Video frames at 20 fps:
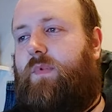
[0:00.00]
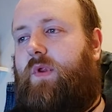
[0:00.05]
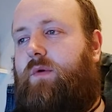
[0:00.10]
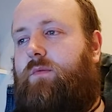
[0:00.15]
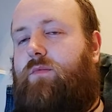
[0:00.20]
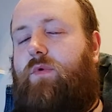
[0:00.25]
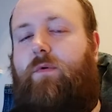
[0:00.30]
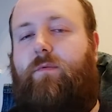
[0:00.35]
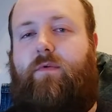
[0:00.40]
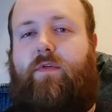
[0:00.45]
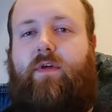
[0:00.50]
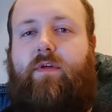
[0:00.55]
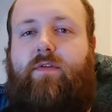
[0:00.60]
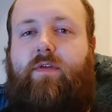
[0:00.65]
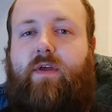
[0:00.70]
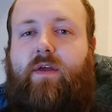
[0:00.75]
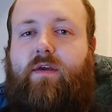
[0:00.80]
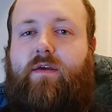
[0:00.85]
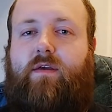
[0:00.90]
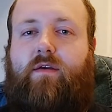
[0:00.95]
What was he
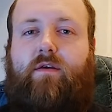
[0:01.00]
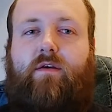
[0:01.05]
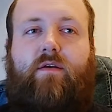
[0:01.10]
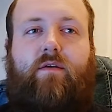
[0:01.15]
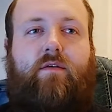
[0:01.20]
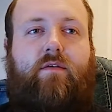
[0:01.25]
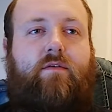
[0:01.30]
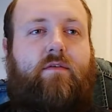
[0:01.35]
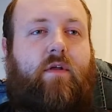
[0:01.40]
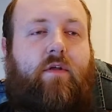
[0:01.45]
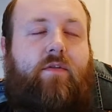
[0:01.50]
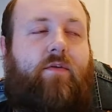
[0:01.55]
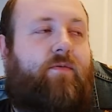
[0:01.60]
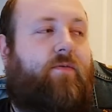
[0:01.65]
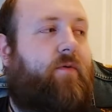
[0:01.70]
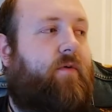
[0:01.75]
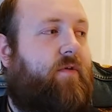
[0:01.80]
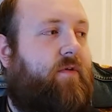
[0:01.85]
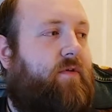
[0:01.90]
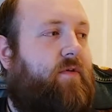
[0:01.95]
thinking? Like, the
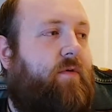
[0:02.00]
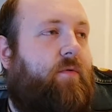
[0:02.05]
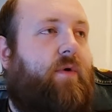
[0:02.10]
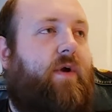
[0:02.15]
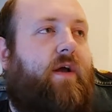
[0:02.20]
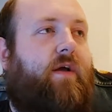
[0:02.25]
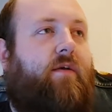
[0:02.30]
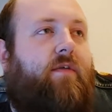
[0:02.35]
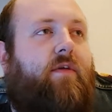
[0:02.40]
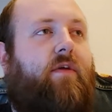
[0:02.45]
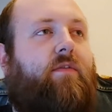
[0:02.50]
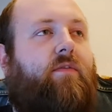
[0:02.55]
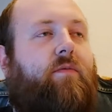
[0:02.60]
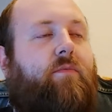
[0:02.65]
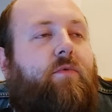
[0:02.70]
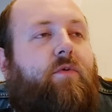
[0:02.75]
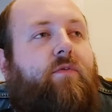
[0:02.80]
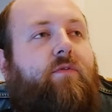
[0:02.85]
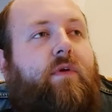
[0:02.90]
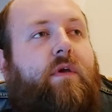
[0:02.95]
first 2 acts in the
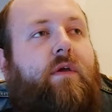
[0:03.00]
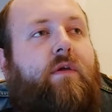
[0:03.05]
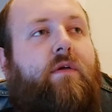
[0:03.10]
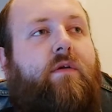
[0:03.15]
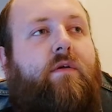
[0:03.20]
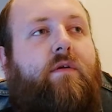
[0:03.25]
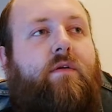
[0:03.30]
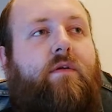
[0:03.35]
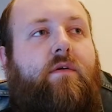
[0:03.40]
movie,